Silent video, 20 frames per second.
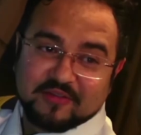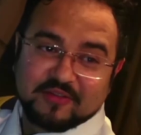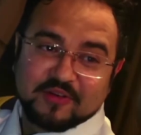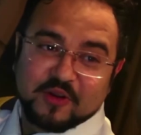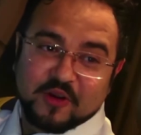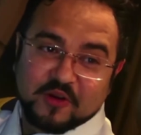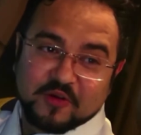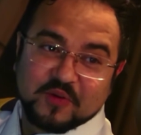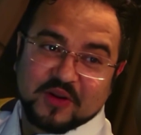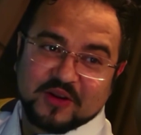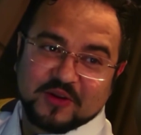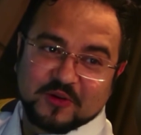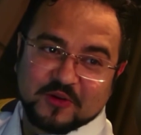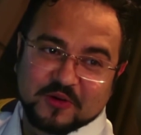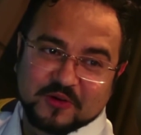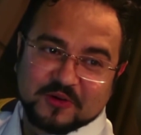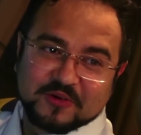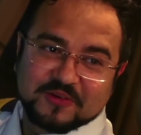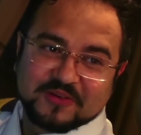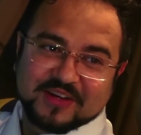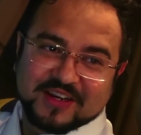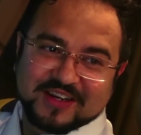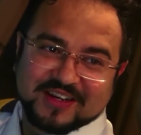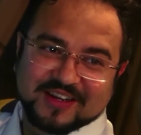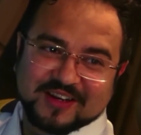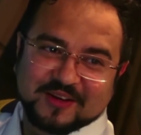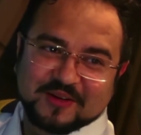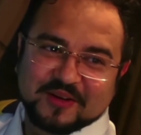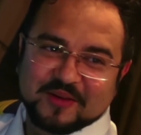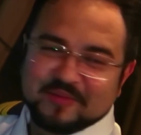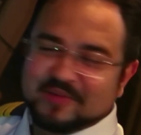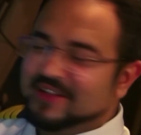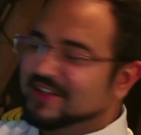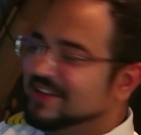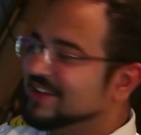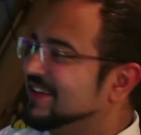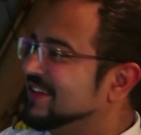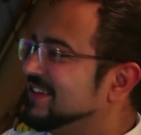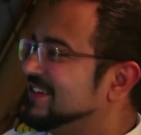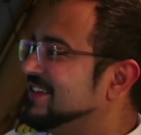a long way to go right now. I mean,
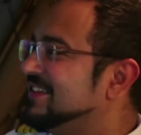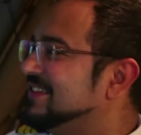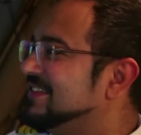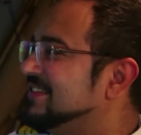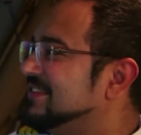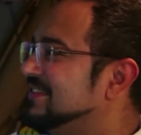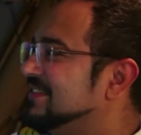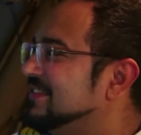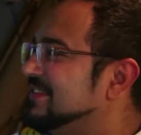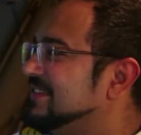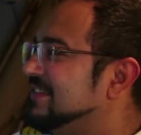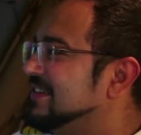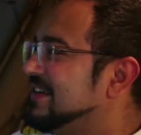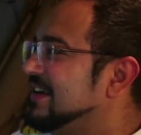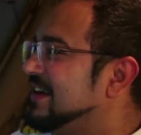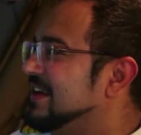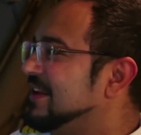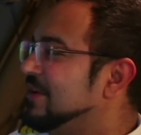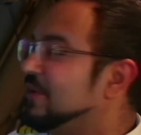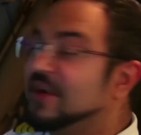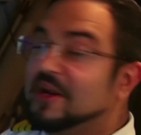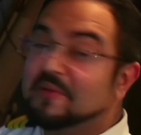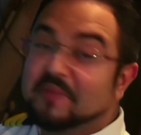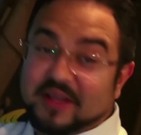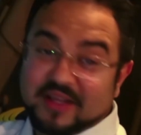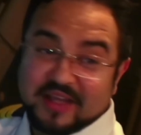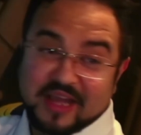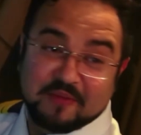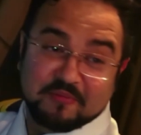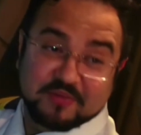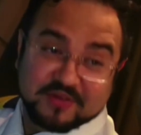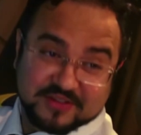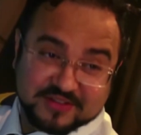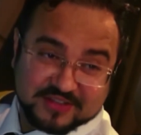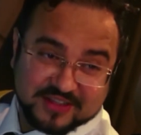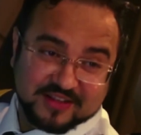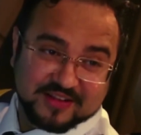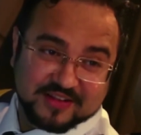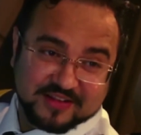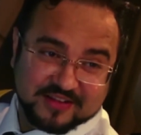uh, I look at my captains
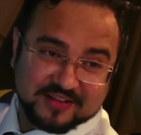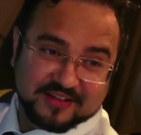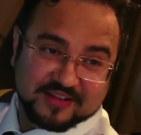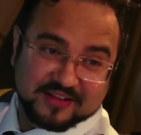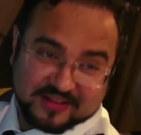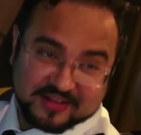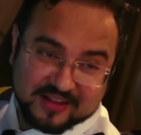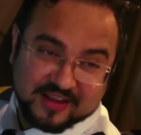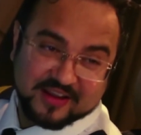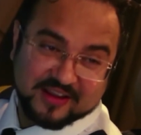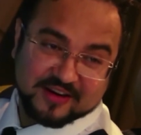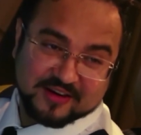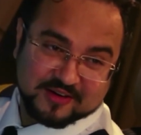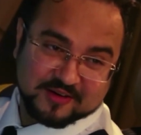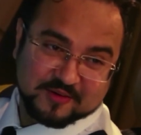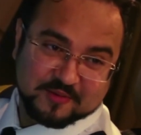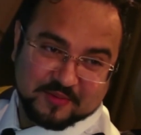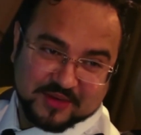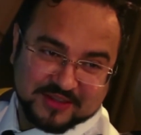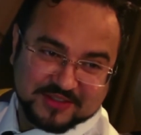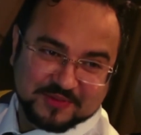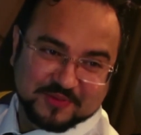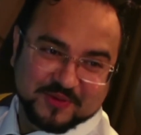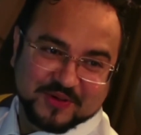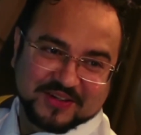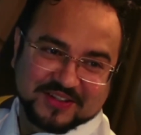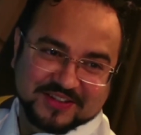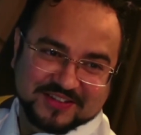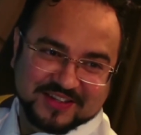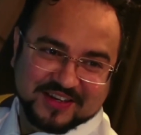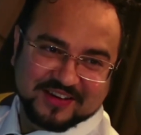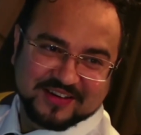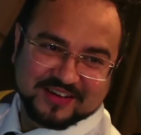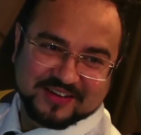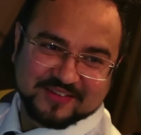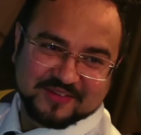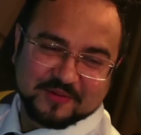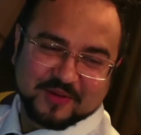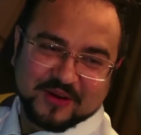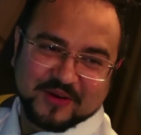and they are much more
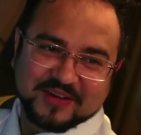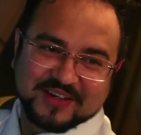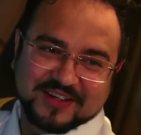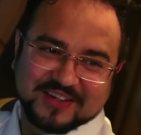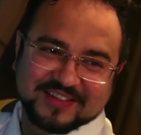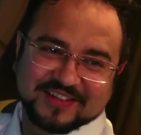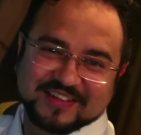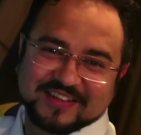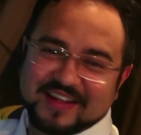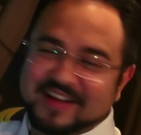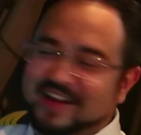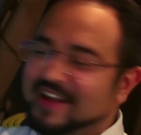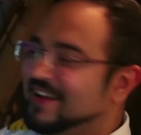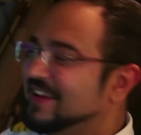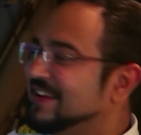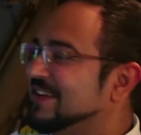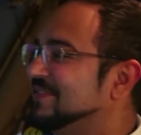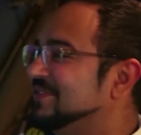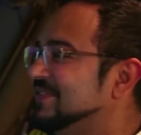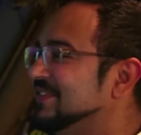instinctive about it than I am.